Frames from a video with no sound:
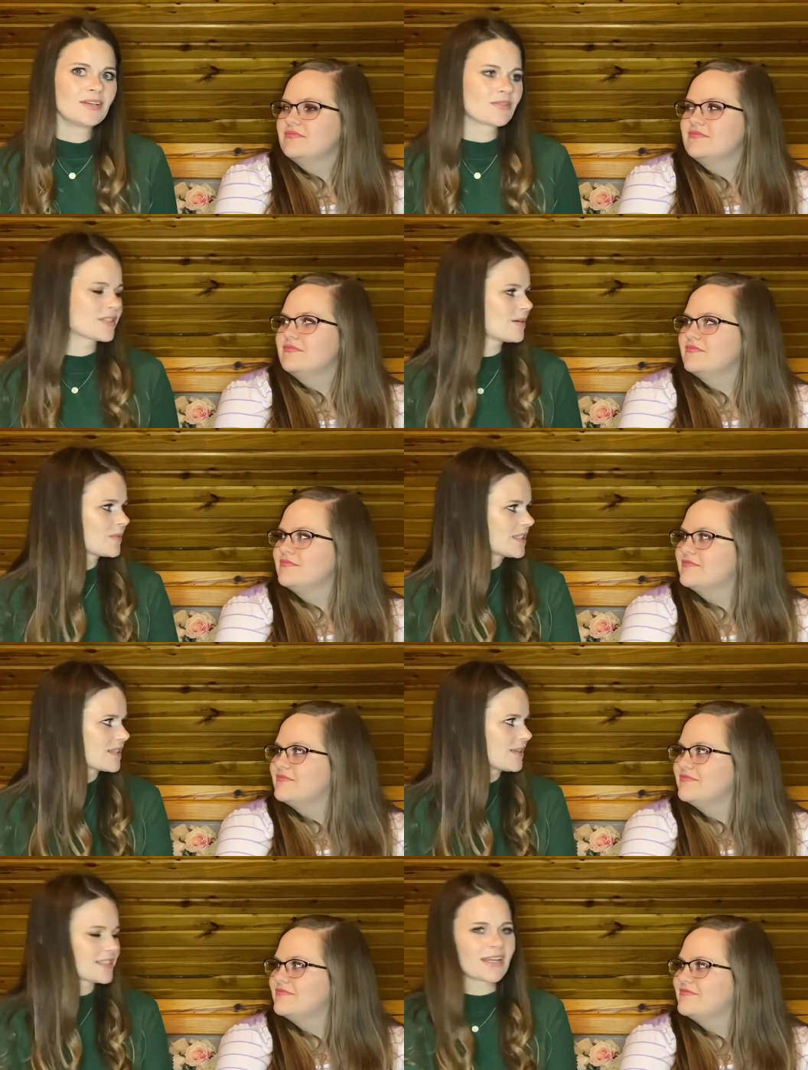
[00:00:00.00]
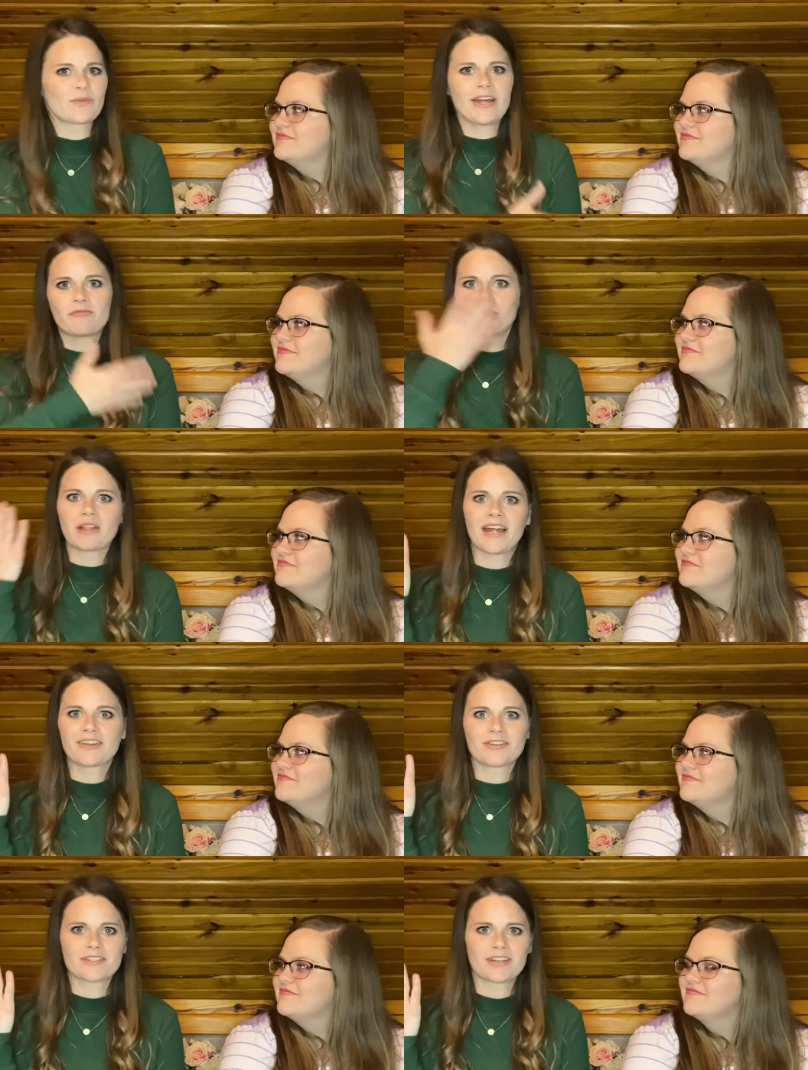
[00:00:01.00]
Speaker 1: for some reason, it's like we have
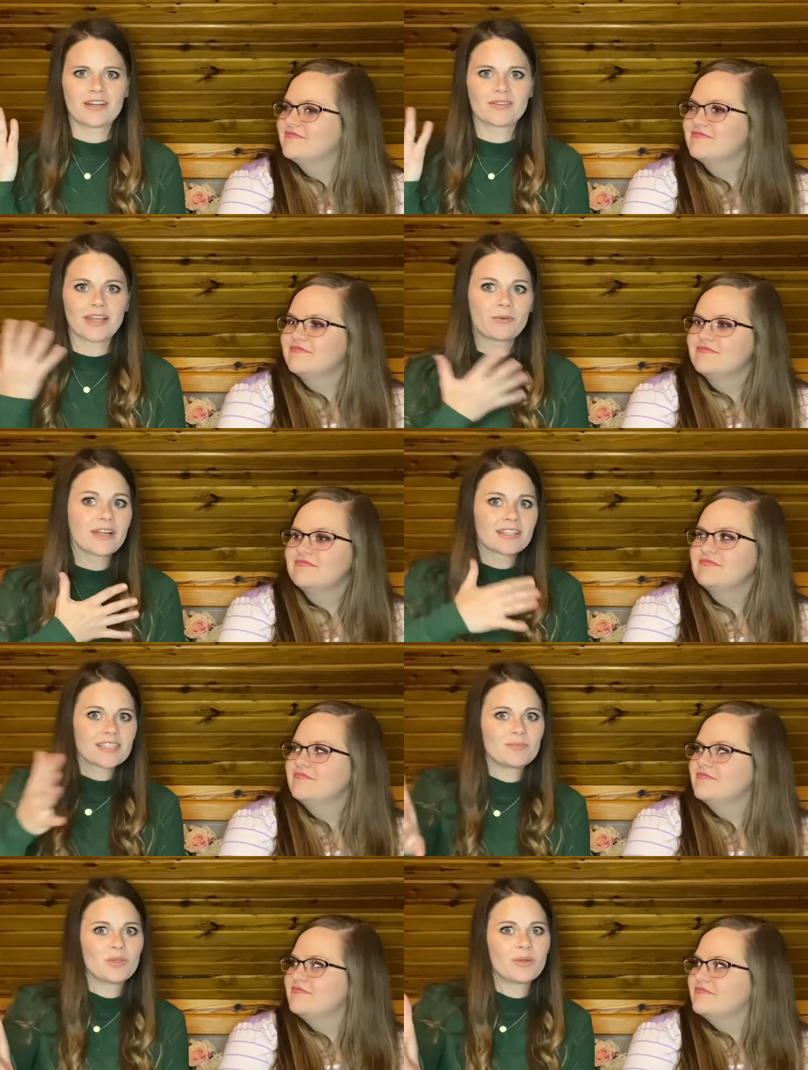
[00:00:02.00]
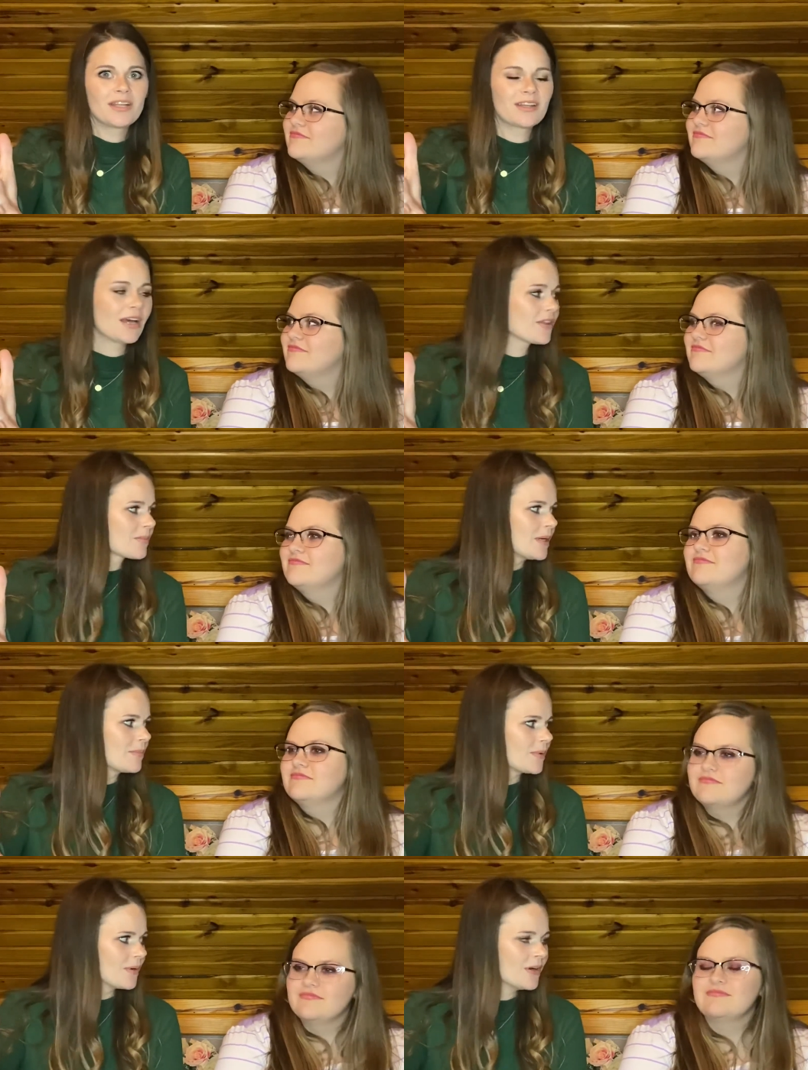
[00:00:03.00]
blinders on. Like we can see beauty in other
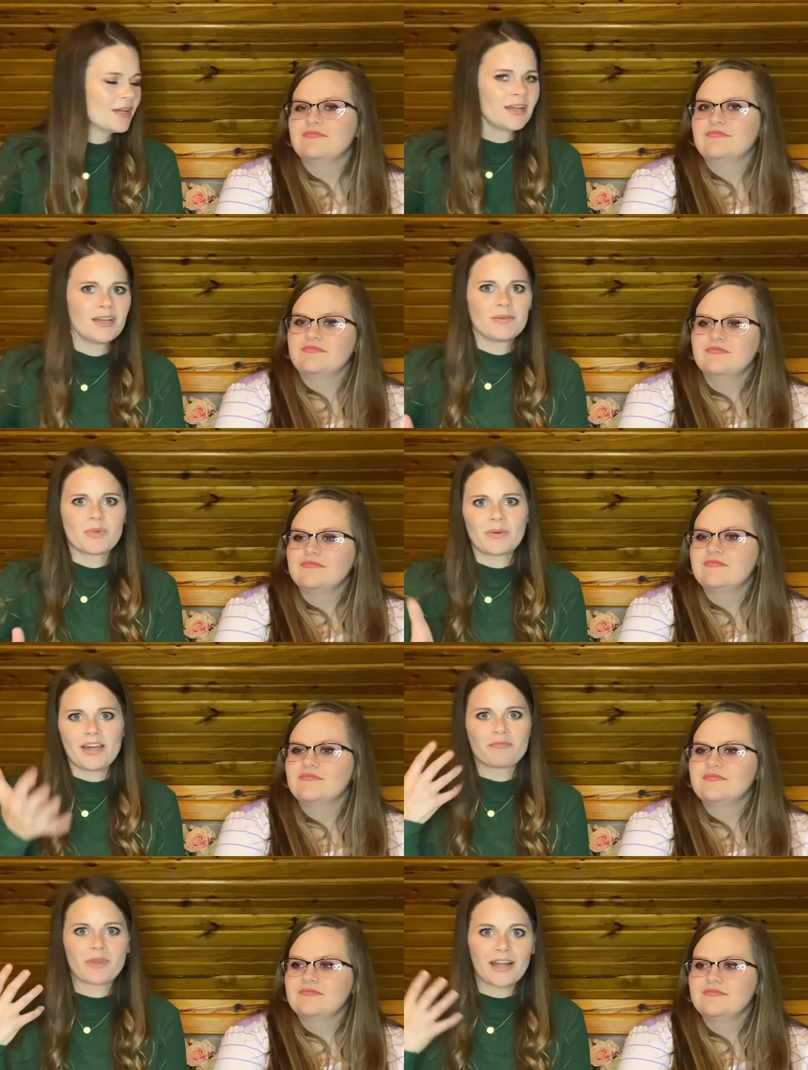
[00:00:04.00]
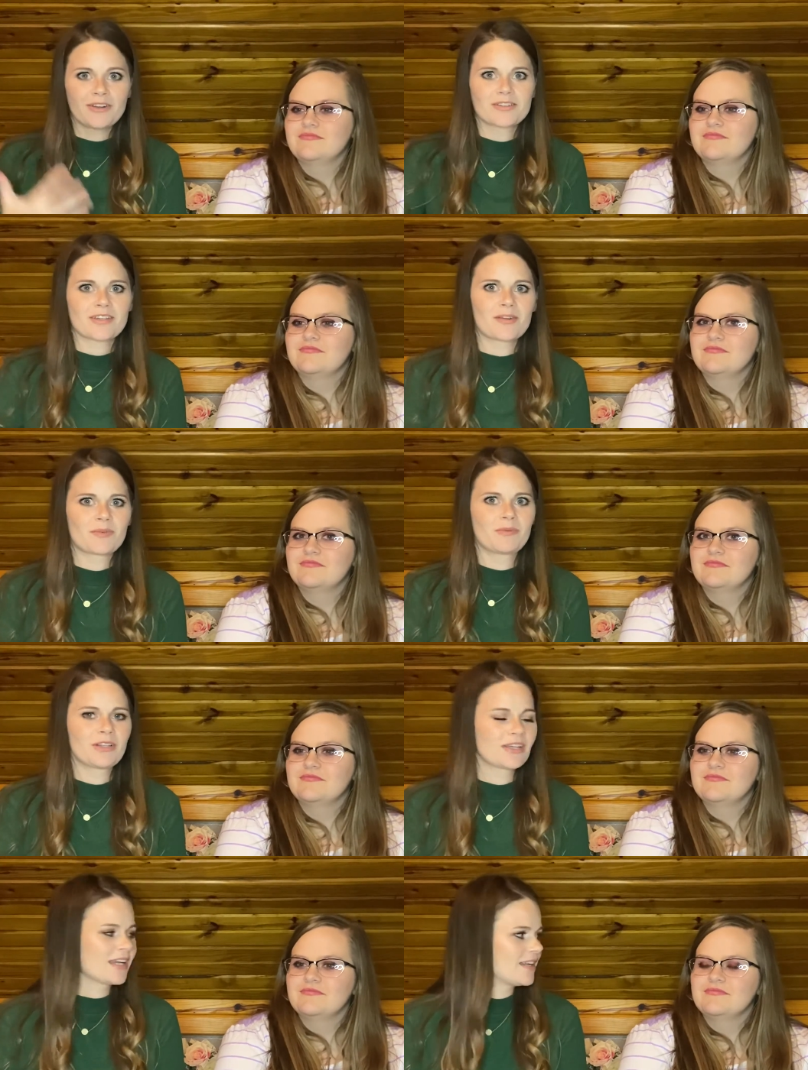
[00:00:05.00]
people, but we have blinders on when we
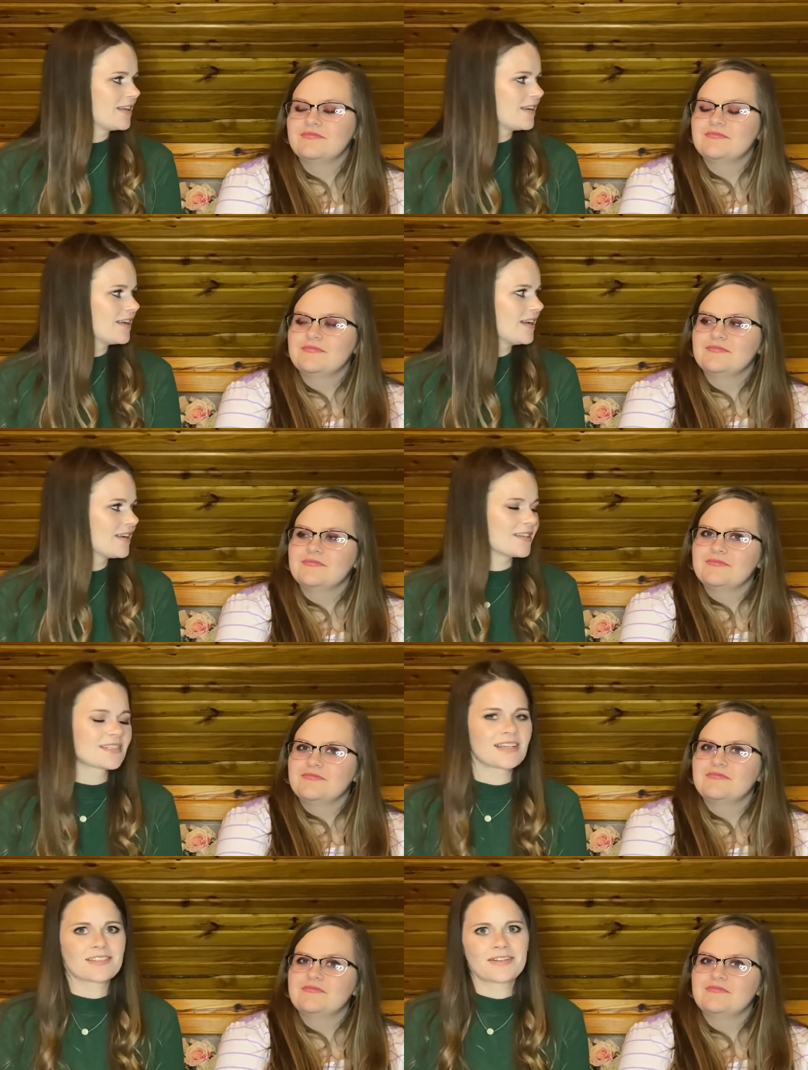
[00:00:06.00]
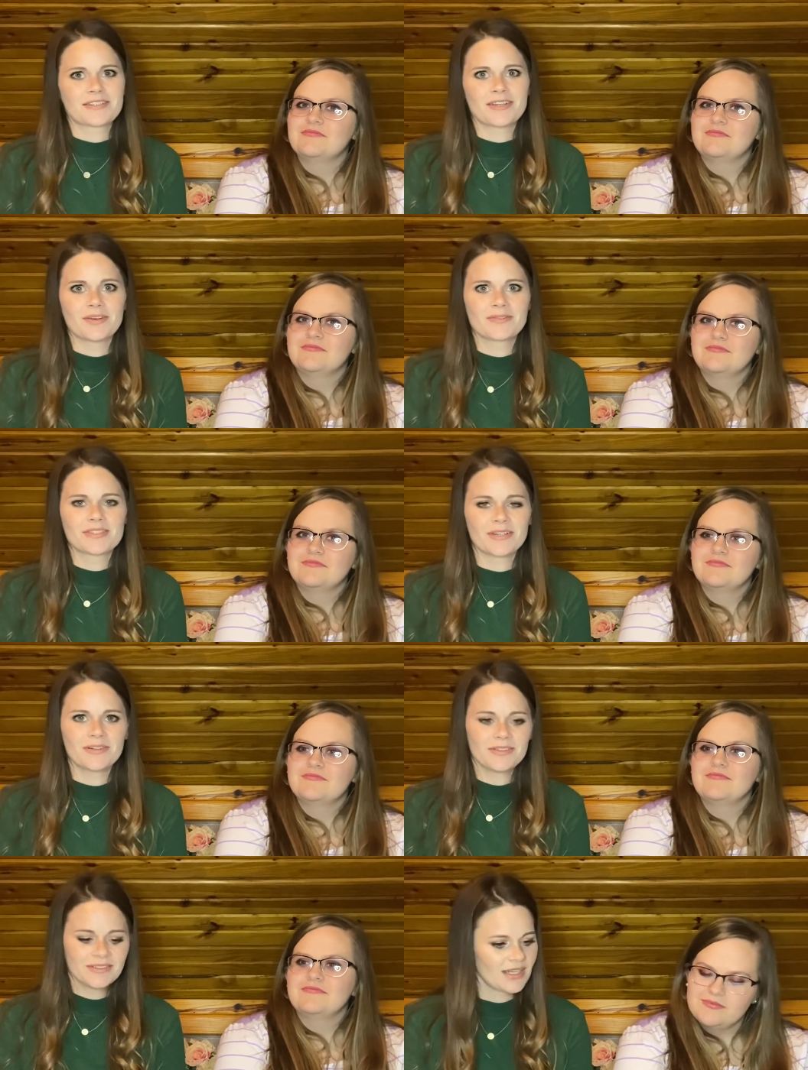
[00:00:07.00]
look at and assess ourselves.
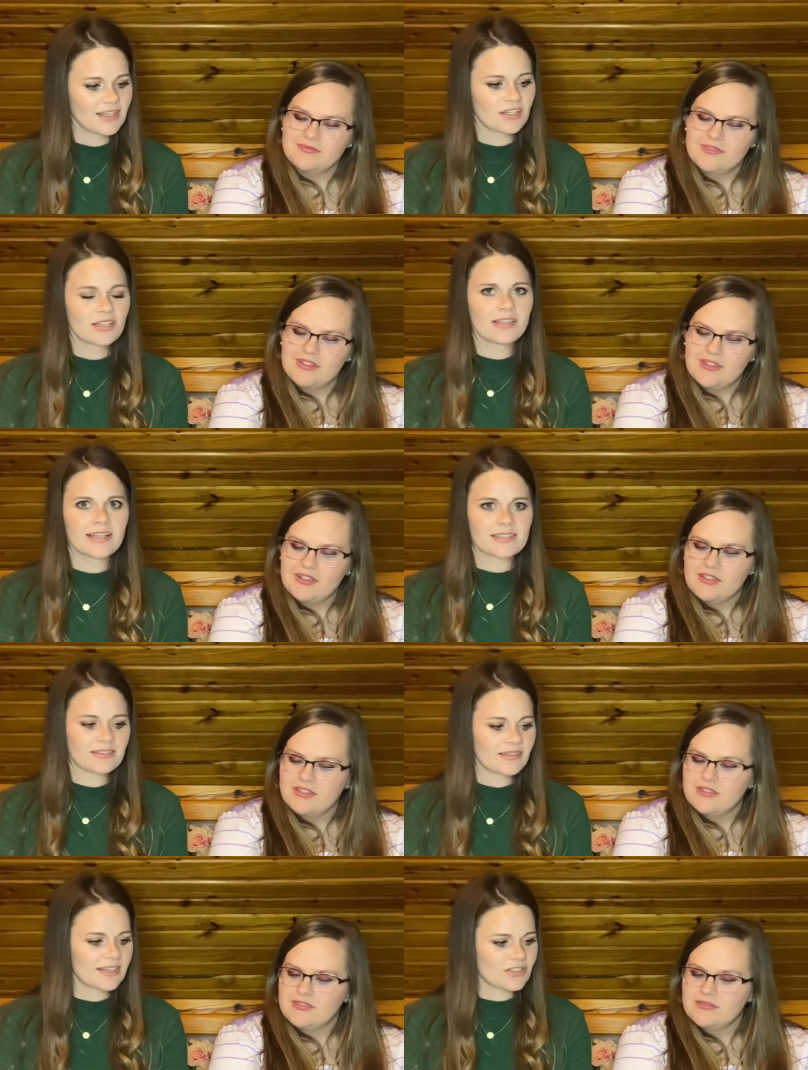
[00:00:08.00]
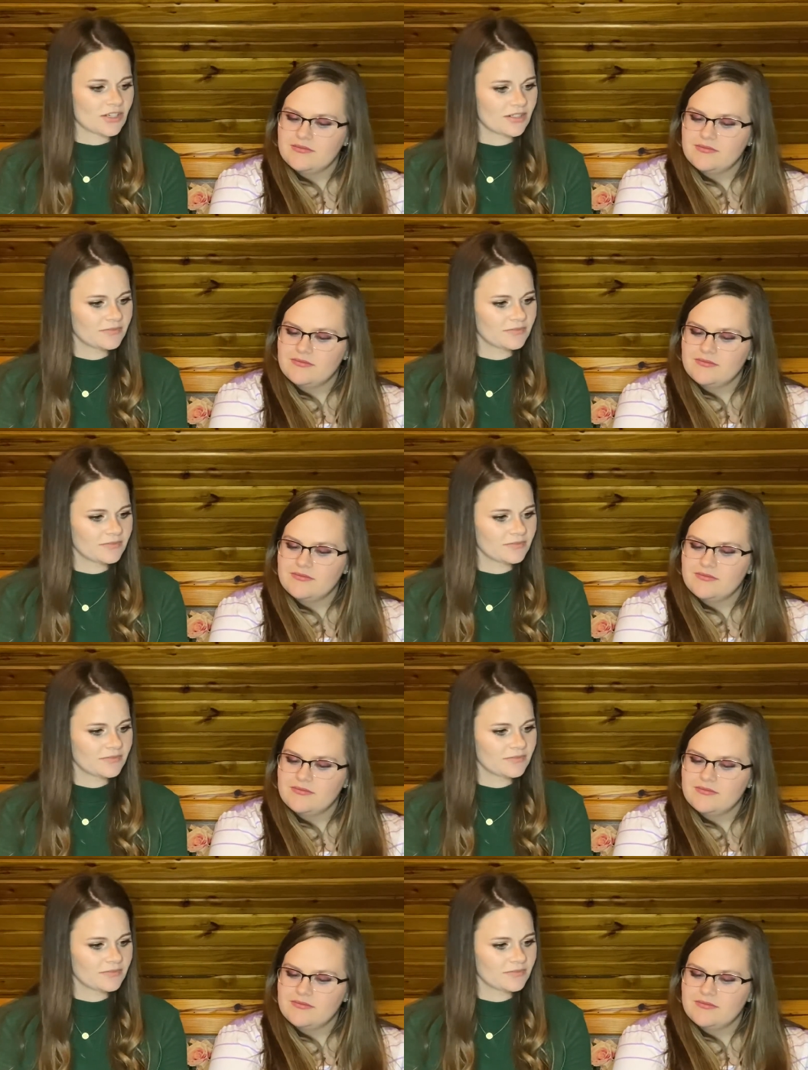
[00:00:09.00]
So, and a good lesson. Thanks, John.